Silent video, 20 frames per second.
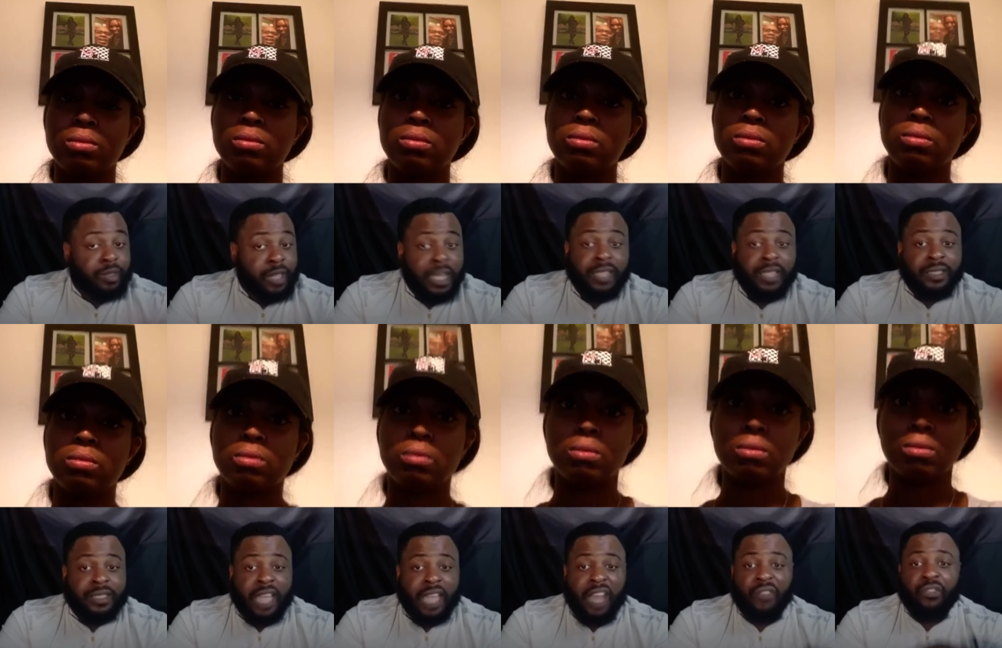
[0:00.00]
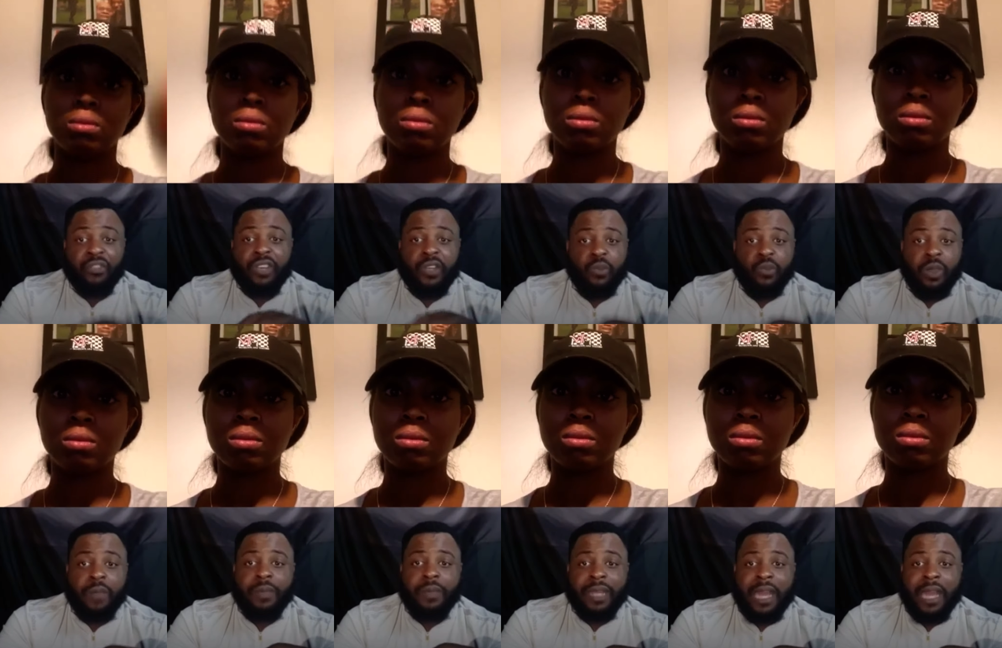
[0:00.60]
Speaker 1: There's definitely
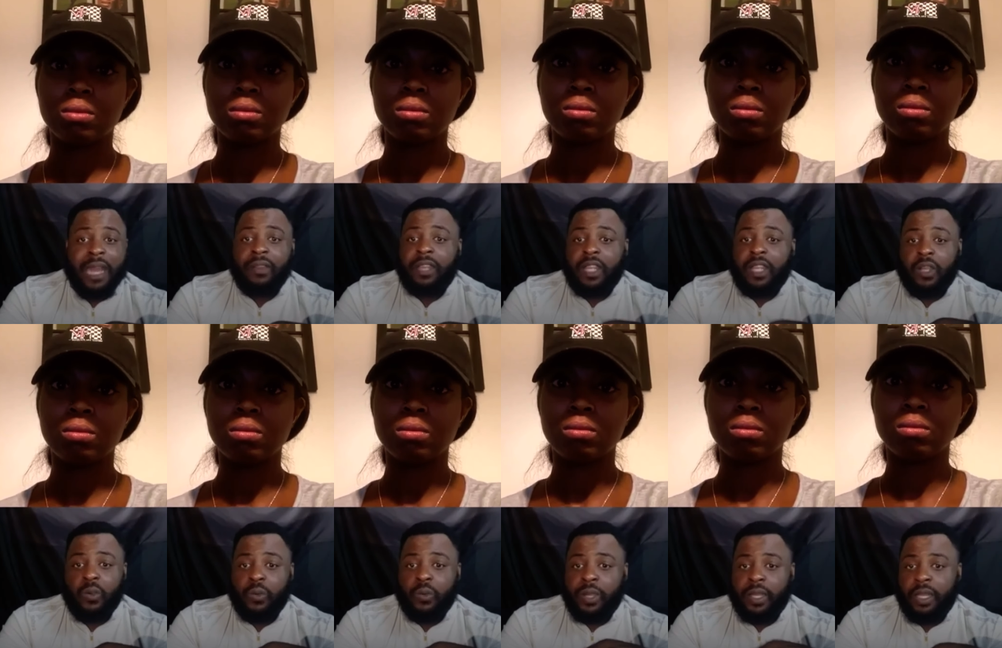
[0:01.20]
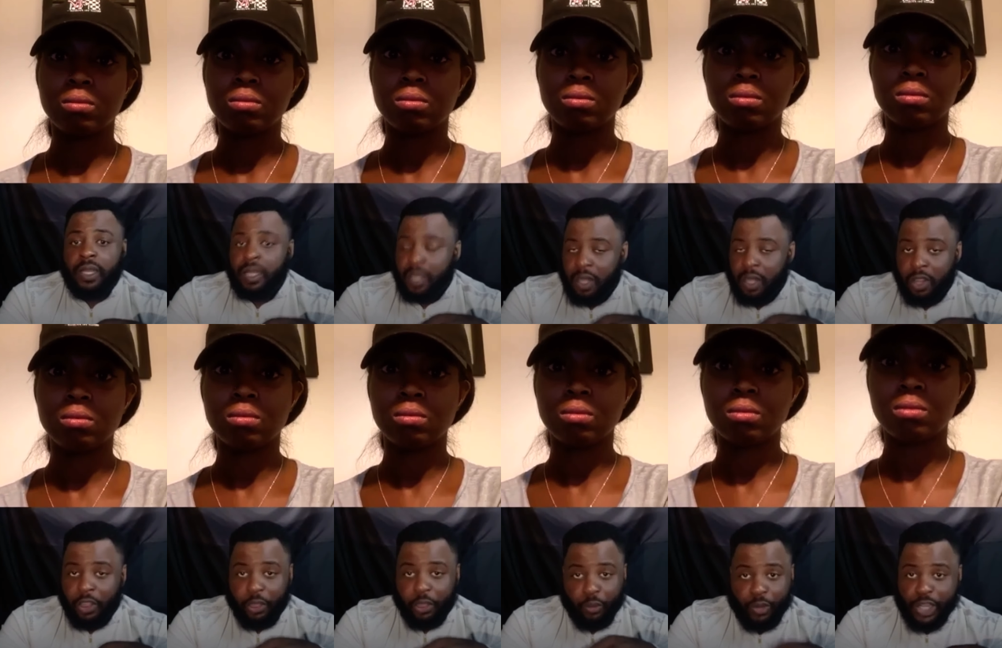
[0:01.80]
women out here with
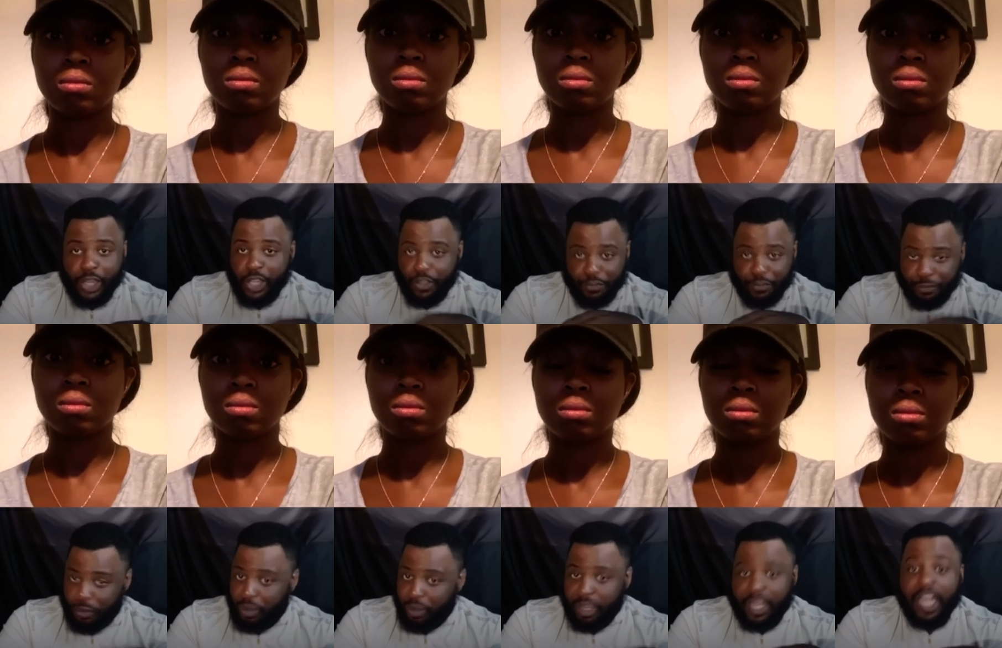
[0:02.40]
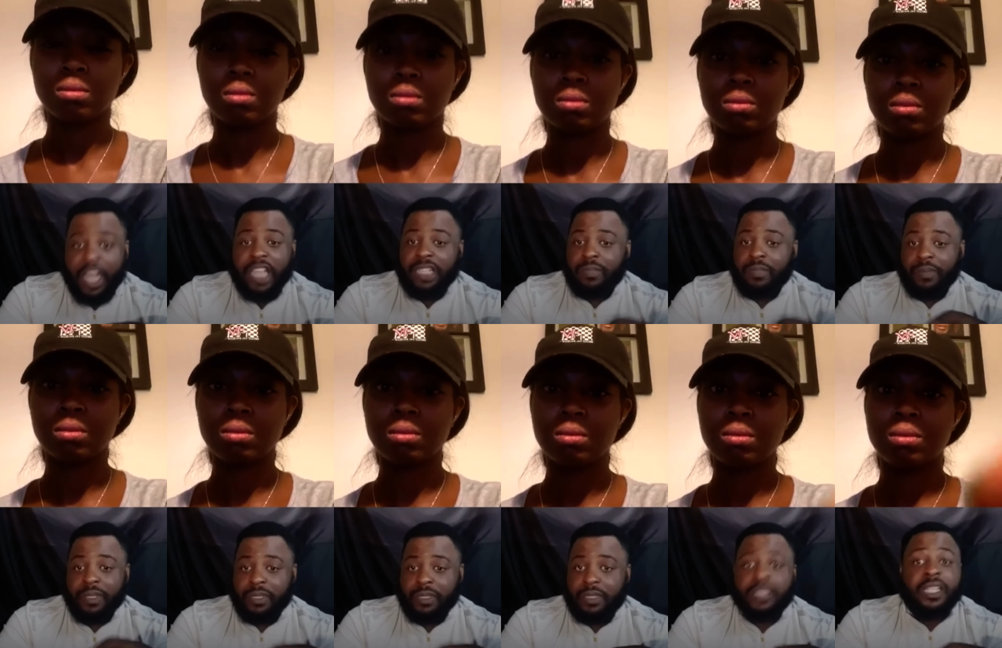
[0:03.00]
three and four
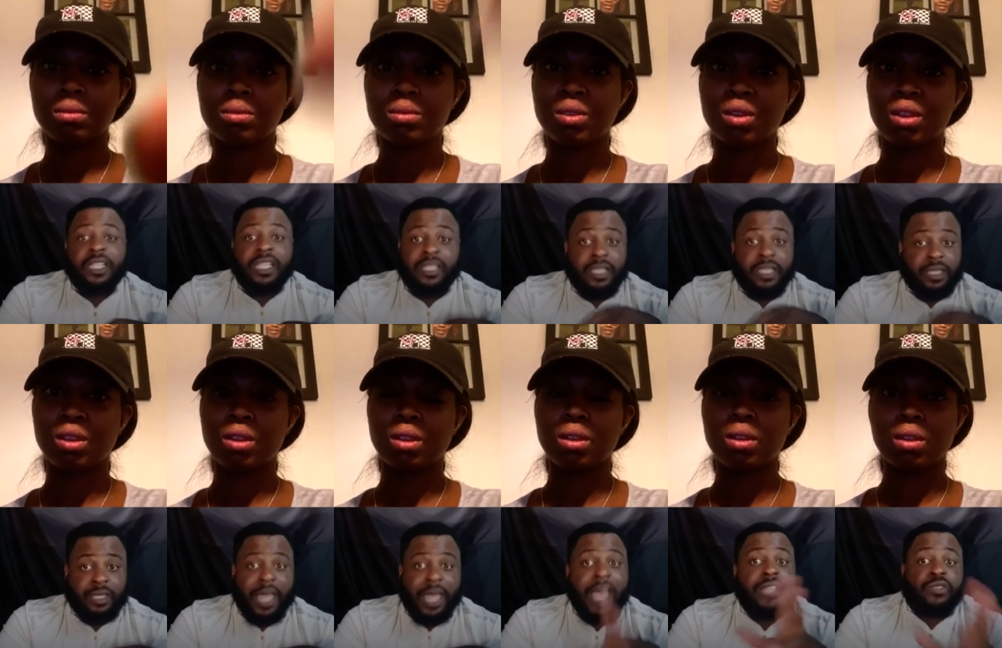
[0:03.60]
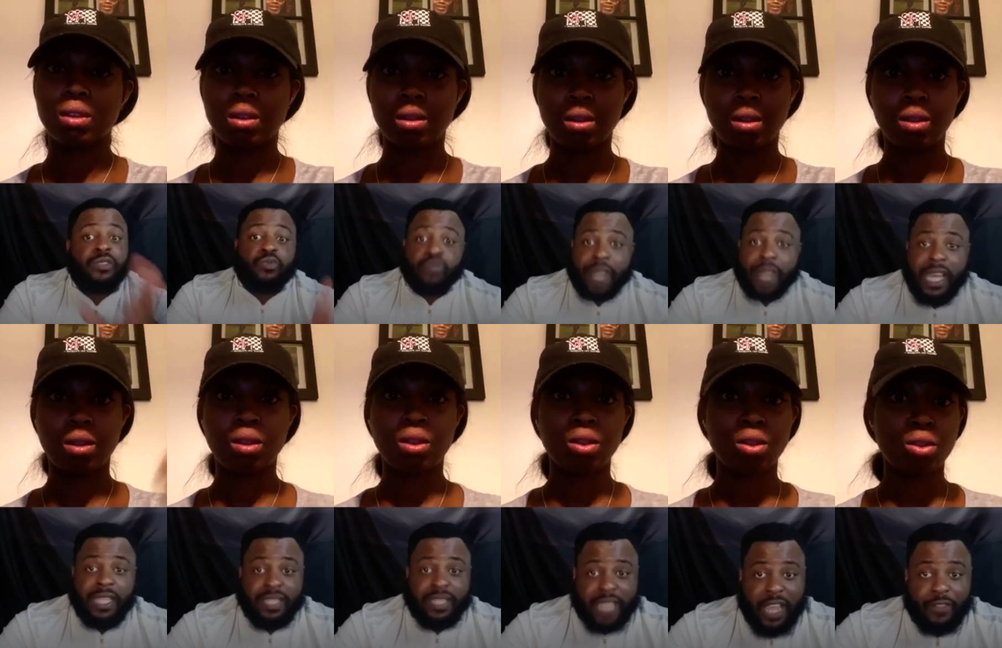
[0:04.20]
husbands. This is that's
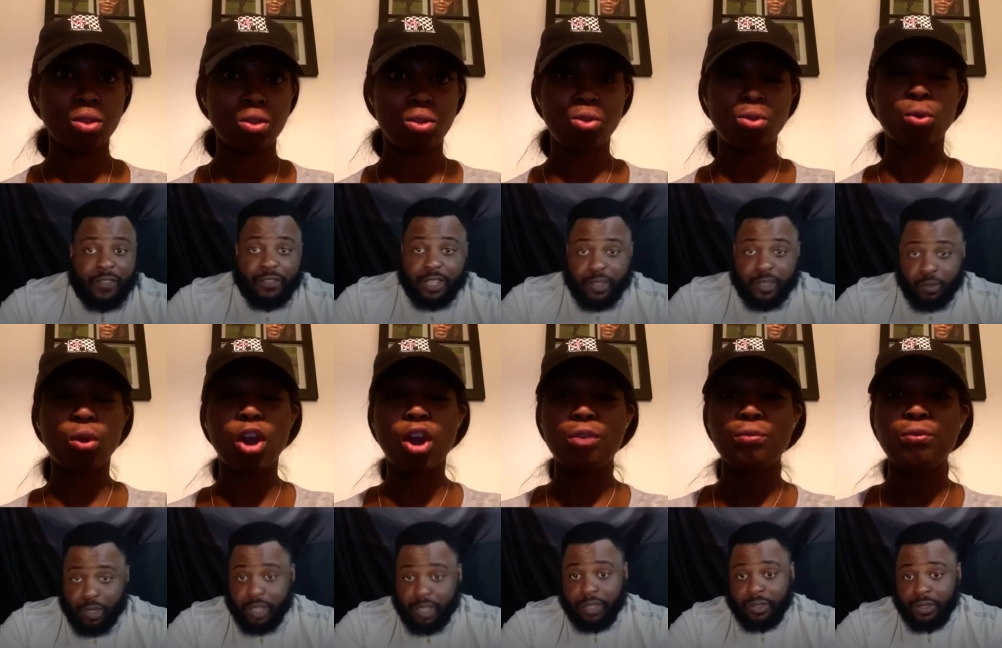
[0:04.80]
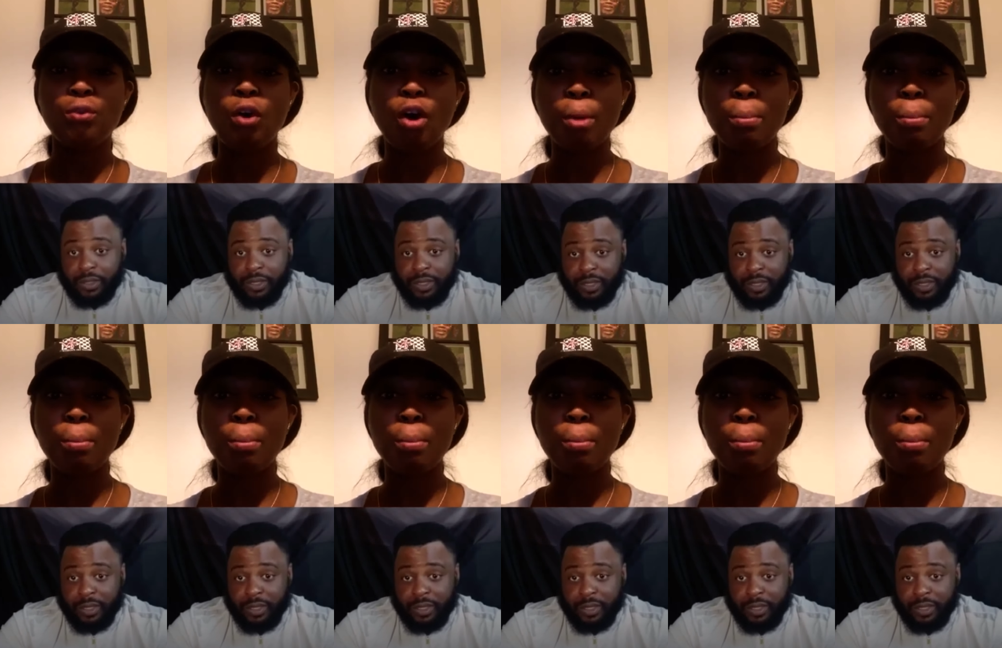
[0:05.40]
that's definitely real.